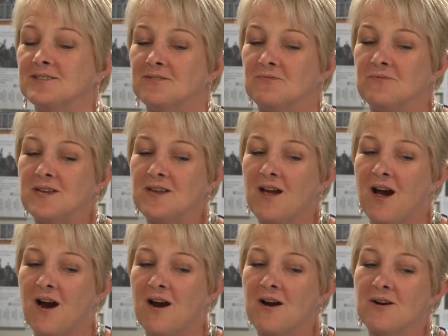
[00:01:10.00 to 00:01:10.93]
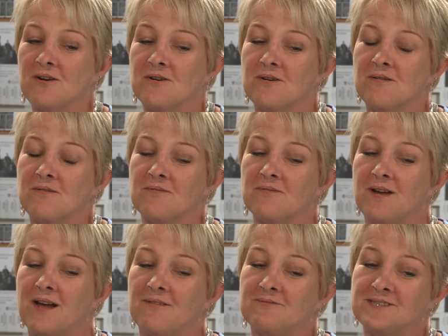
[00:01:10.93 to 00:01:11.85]
We
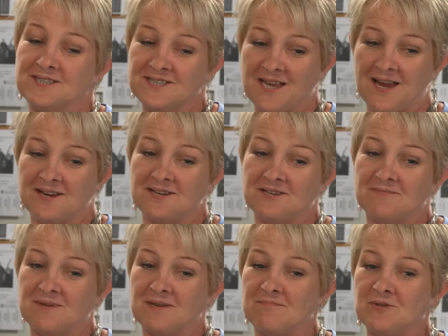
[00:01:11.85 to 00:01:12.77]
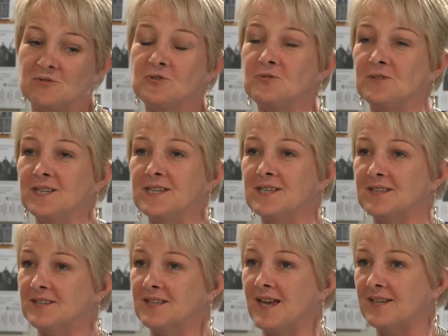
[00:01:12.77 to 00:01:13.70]
have decided to be mutually
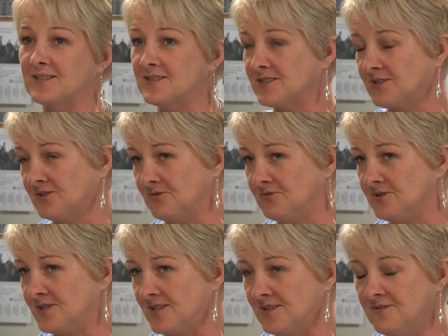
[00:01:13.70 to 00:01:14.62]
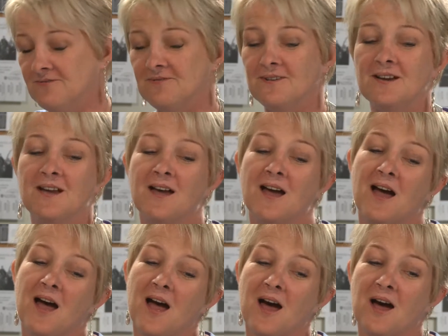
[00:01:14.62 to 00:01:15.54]
exclusive.
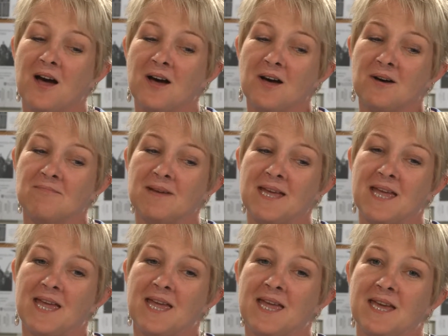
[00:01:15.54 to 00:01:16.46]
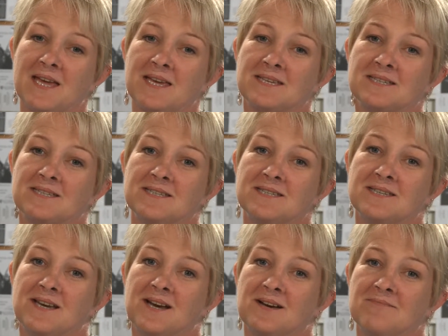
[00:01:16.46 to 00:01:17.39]
And
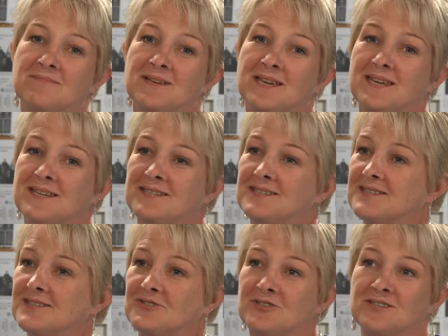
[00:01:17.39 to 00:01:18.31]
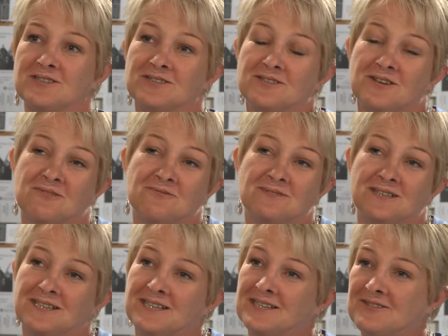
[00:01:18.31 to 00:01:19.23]
he's just a
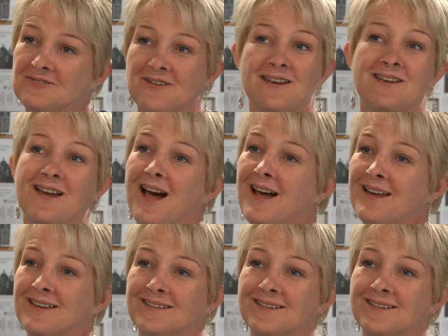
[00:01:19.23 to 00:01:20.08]
really great guy.